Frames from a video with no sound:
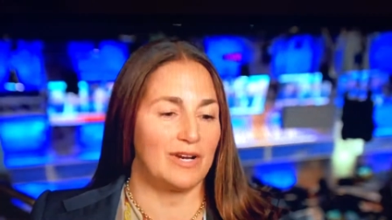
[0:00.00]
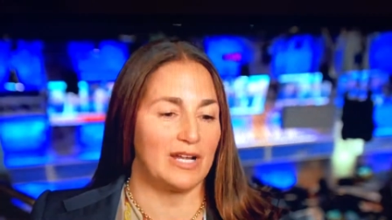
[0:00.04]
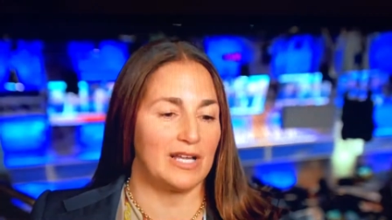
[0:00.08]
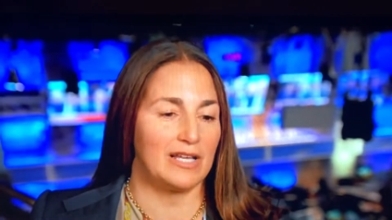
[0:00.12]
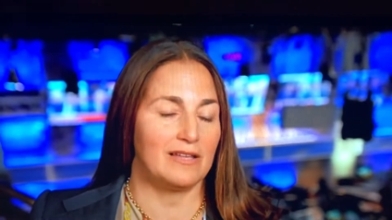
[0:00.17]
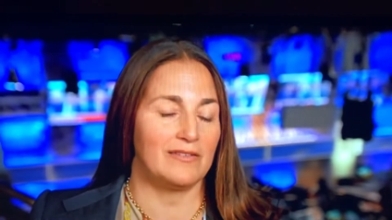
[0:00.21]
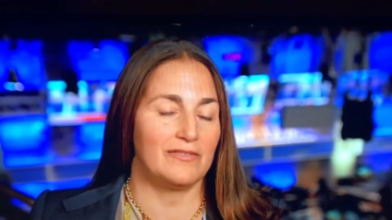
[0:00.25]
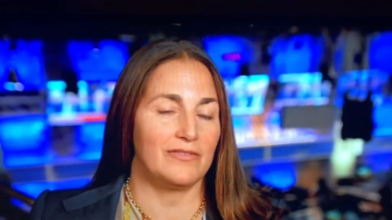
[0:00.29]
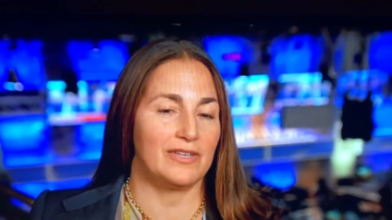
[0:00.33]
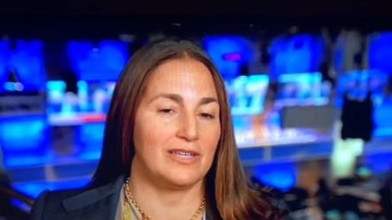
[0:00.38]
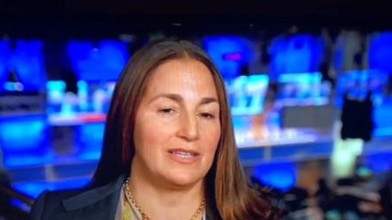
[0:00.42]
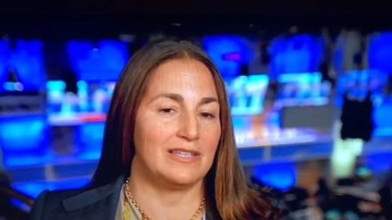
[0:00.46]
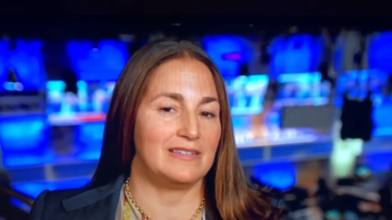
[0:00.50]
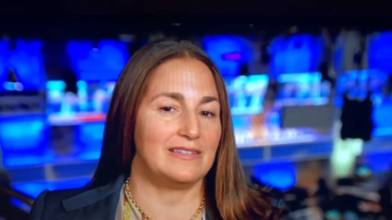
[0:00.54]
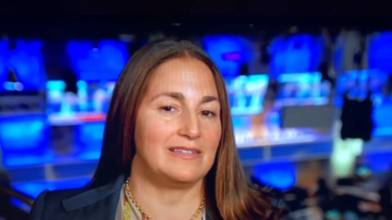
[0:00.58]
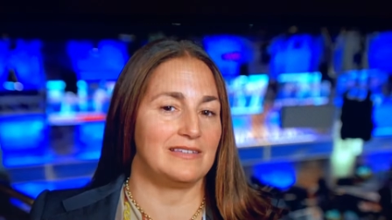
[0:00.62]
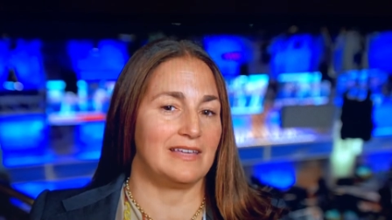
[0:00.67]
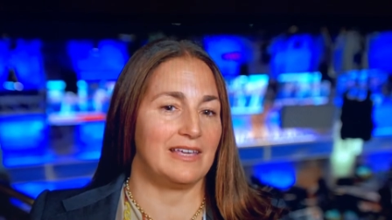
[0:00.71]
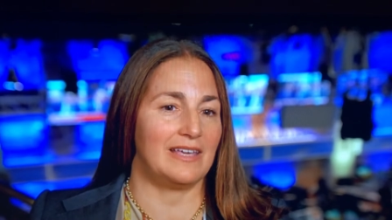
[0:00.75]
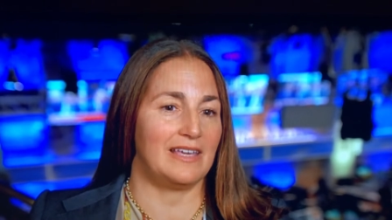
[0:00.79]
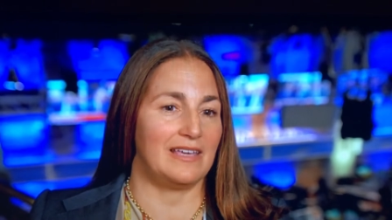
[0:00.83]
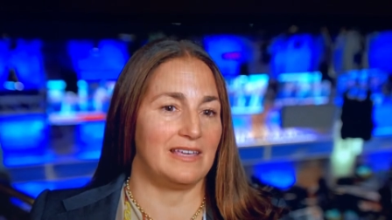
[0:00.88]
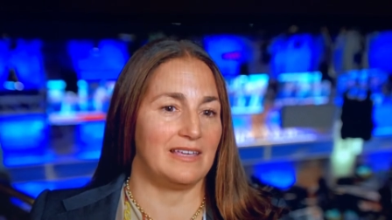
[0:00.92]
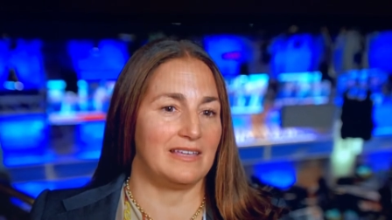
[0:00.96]

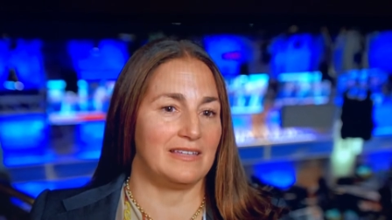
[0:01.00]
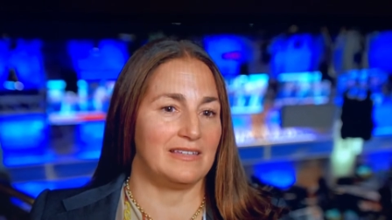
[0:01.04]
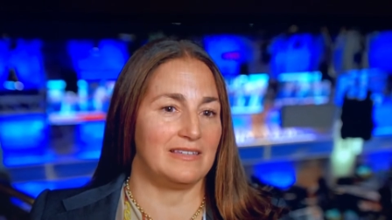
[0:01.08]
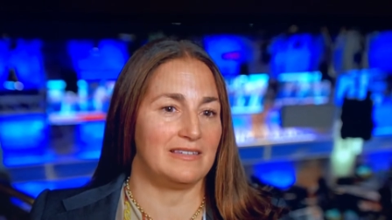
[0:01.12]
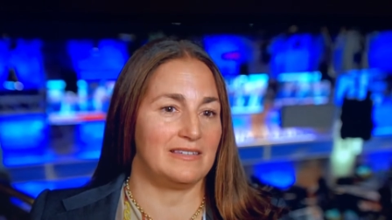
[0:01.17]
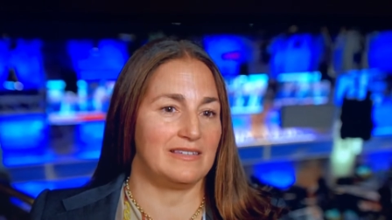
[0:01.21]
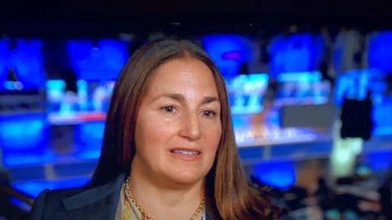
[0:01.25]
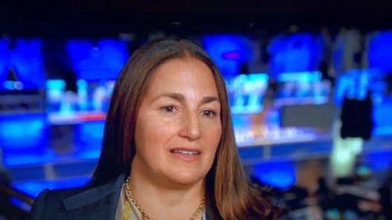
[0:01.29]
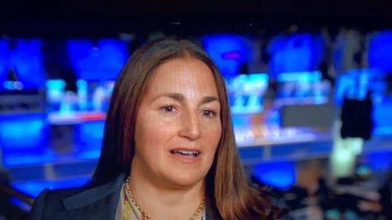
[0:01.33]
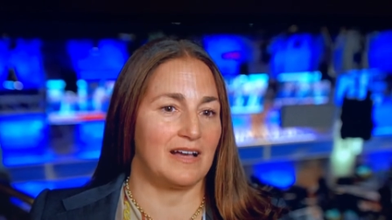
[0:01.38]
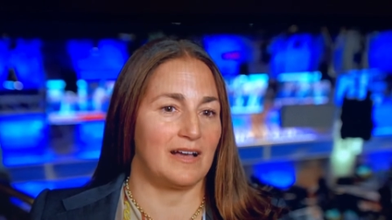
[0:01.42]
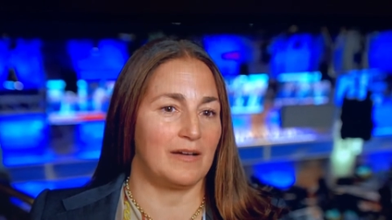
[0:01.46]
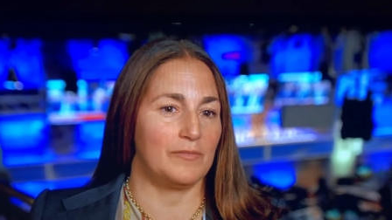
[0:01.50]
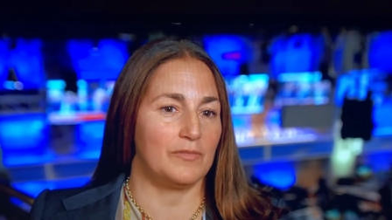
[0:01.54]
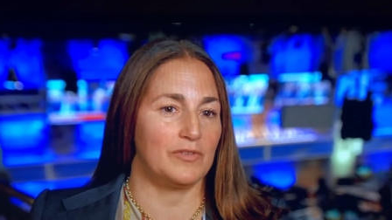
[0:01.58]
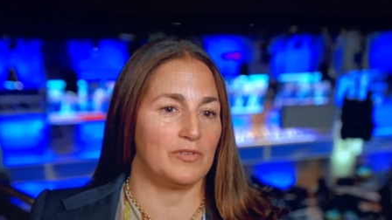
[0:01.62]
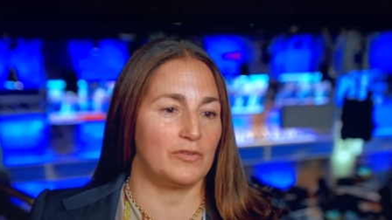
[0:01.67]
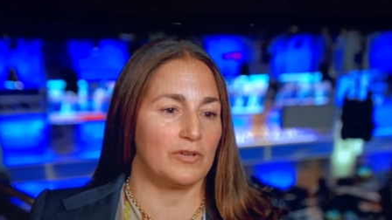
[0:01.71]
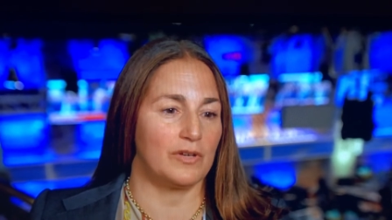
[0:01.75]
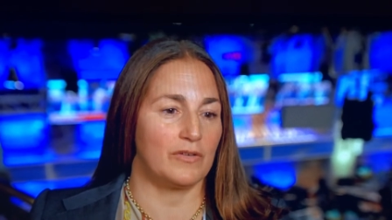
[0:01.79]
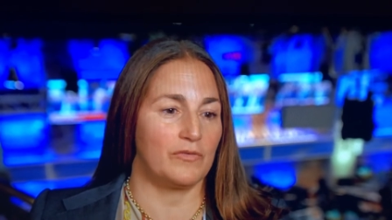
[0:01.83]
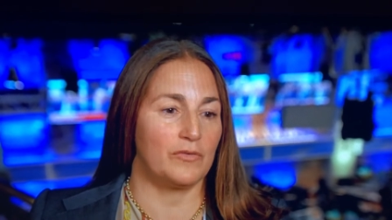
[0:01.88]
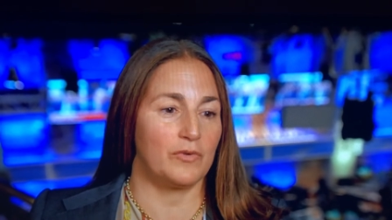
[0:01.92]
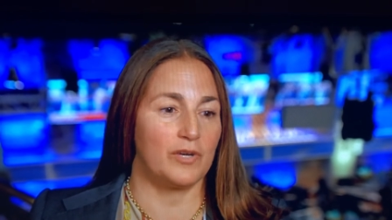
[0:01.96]
Relevance is um,
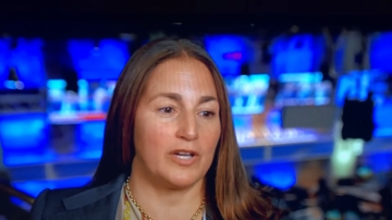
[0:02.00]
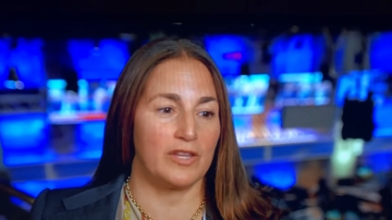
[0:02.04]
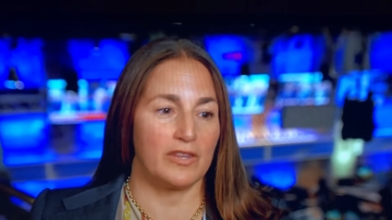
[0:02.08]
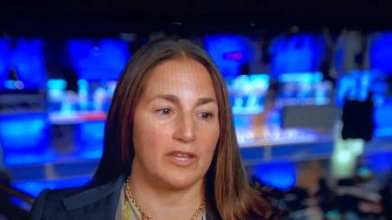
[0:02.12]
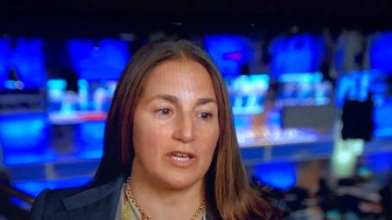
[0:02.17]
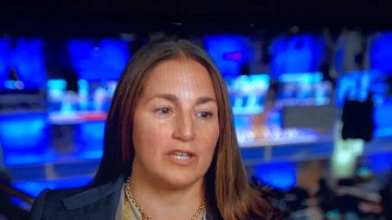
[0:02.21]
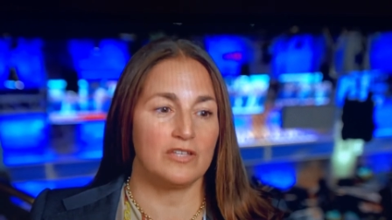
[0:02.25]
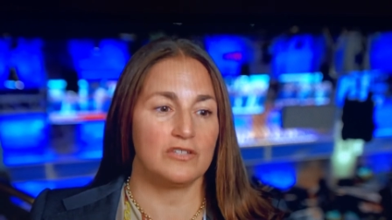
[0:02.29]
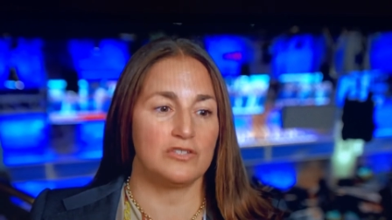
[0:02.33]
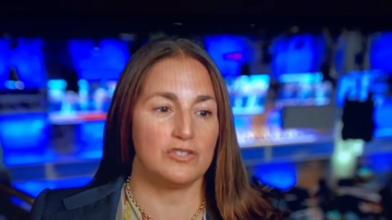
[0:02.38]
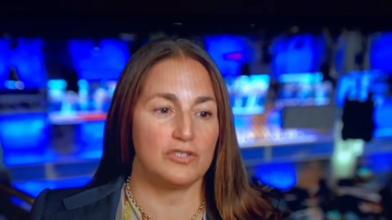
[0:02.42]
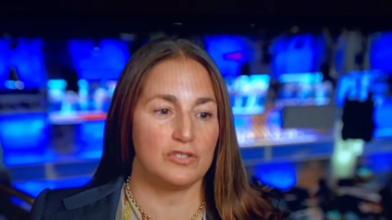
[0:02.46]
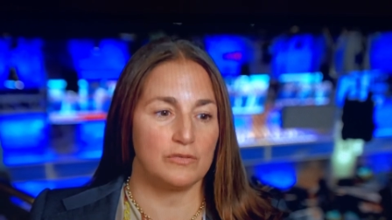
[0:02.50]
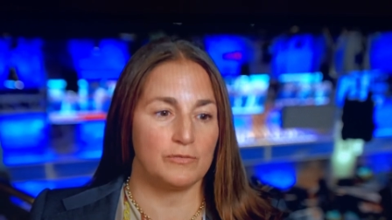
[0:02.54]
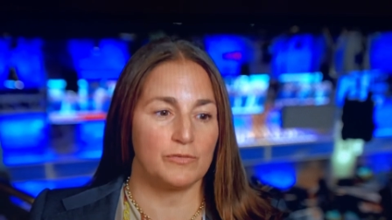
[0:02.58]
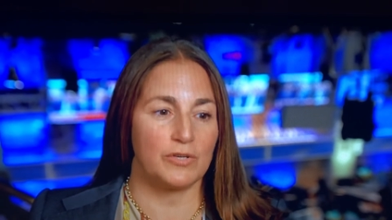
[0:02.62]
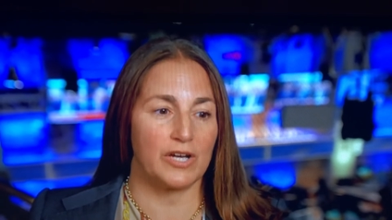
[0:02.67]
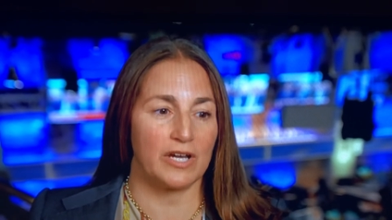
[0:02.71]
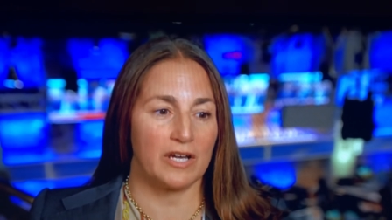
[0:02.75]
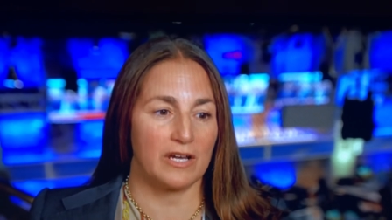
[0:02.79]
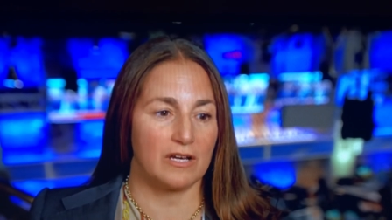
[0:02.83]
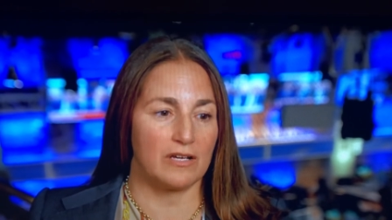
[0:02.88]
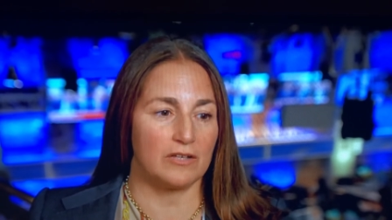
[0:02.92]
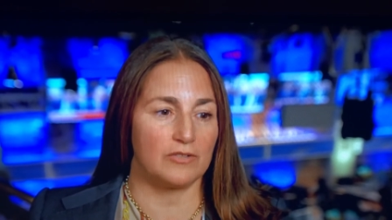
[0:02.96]
sort of where the
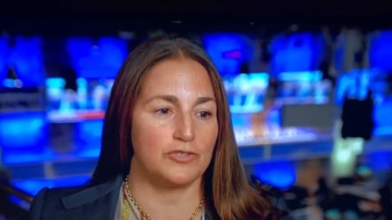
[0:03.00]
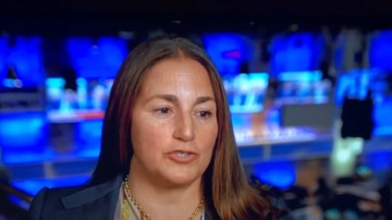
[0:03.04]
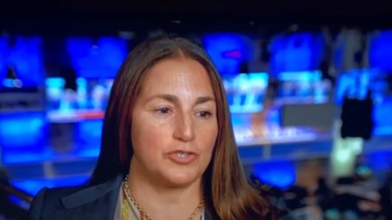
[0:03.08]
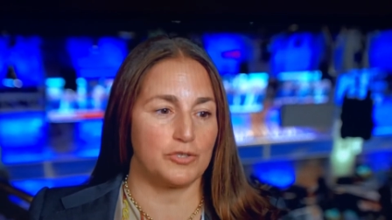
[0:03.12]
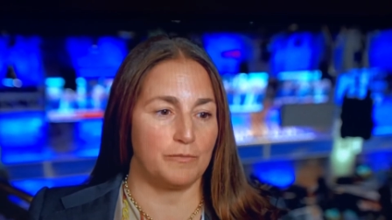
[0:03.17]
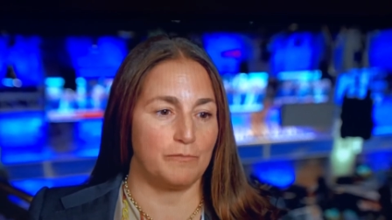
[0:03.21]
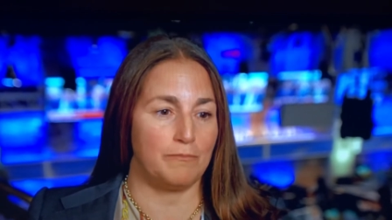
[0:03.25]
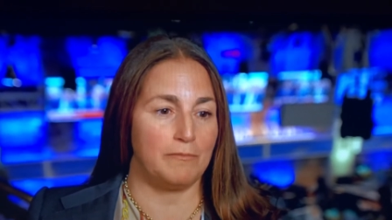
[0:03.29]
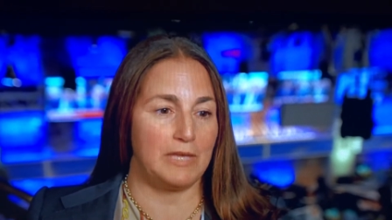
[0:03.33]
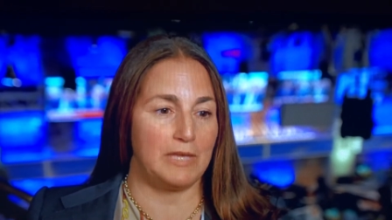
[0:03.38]
consumer and culture